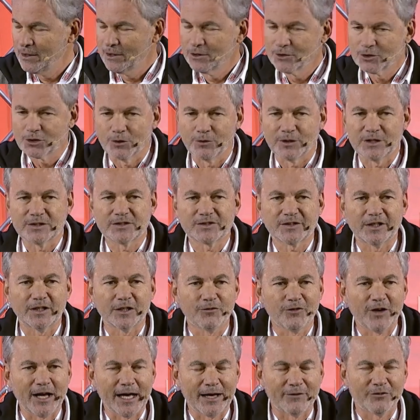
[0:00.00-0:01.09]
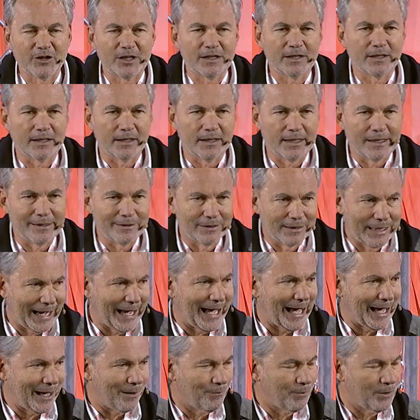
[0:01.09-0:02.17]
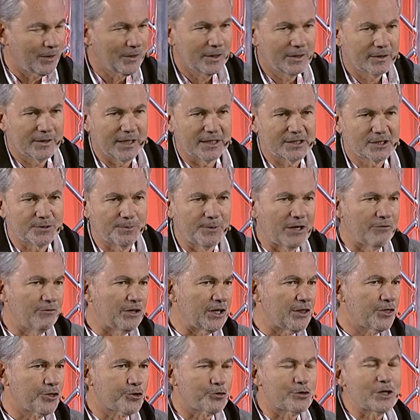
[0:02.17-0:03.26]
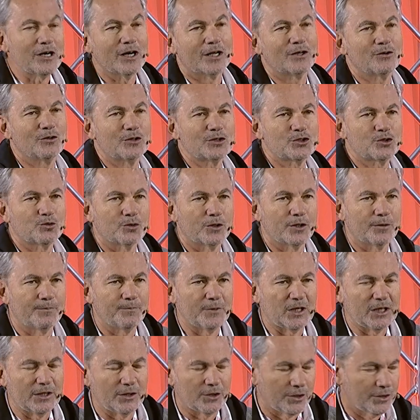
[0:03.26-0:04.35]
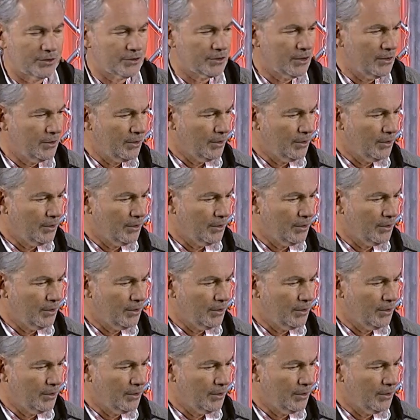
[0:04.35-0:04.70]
So instead of having a lab that's maybe 300 square meters